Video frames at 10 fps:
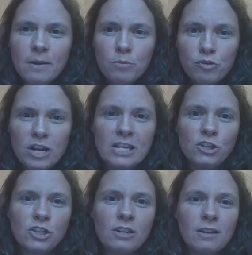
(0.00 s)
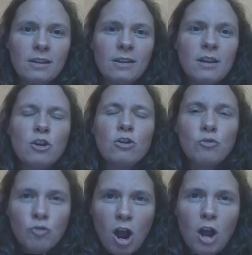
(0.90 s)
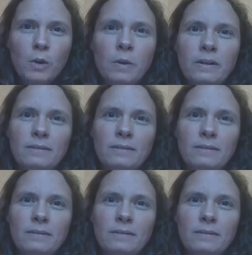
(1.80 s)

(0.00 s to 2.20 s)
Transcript: preach grow,